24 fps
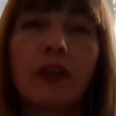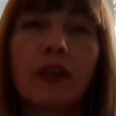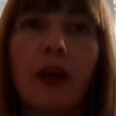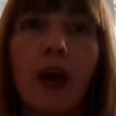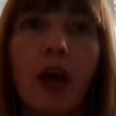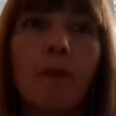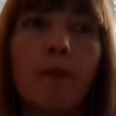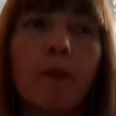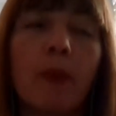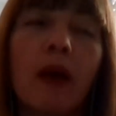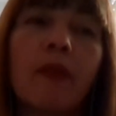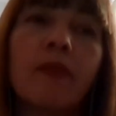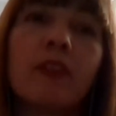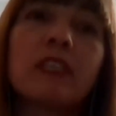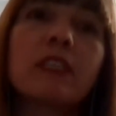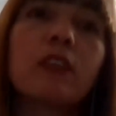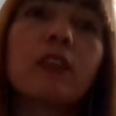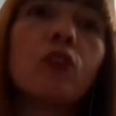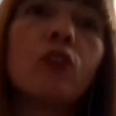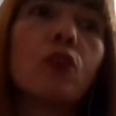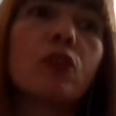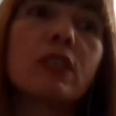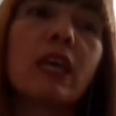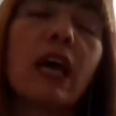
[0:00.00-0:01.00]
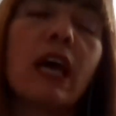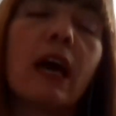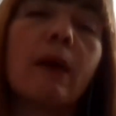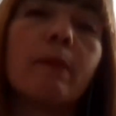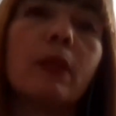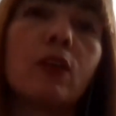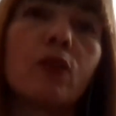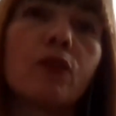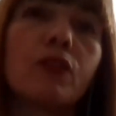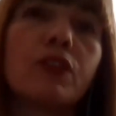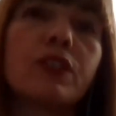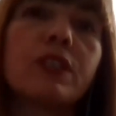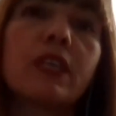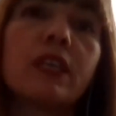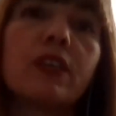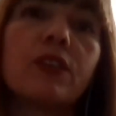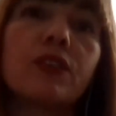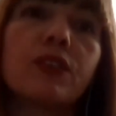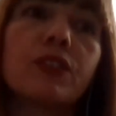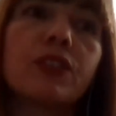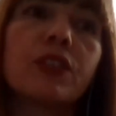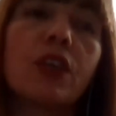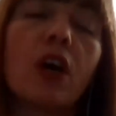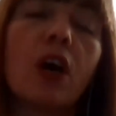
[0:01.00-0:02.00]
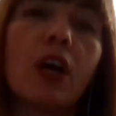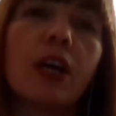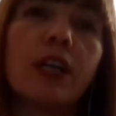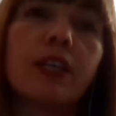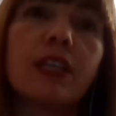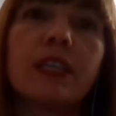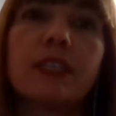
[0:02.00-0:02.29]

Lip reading: And there's lots happening on the skills side.